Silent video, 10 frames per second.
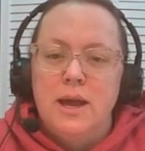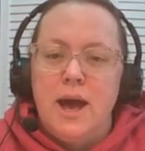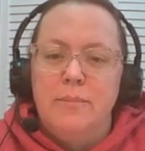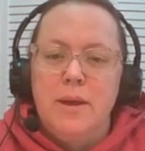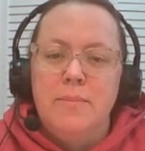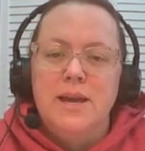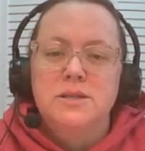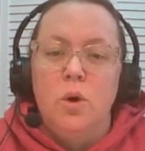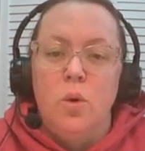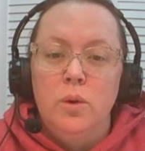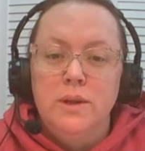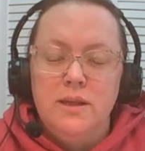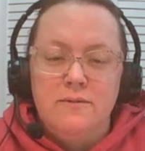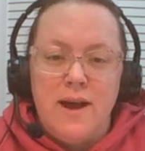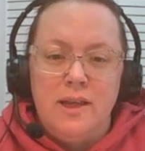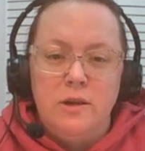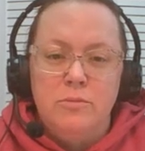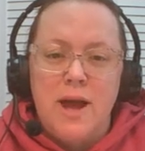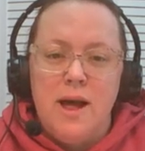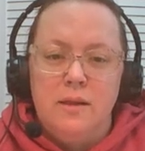Copy and paste only the
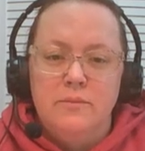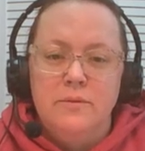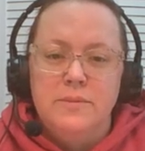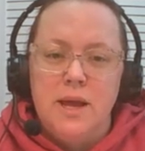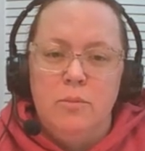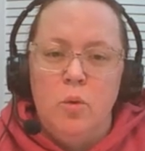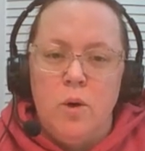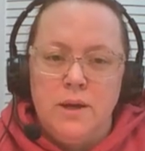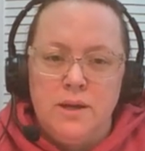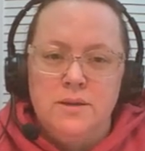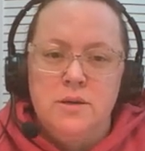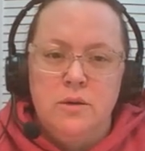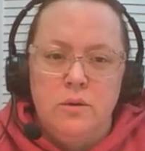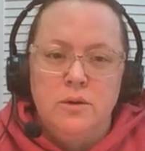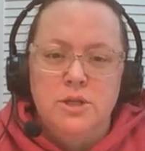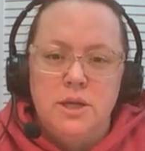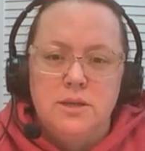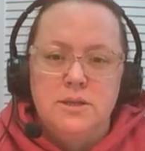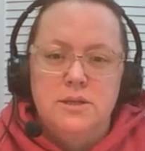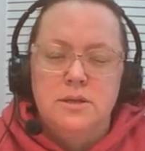volume column from Table 1 into Google
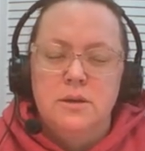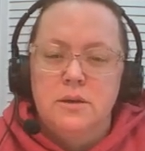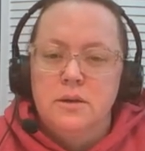Sheets.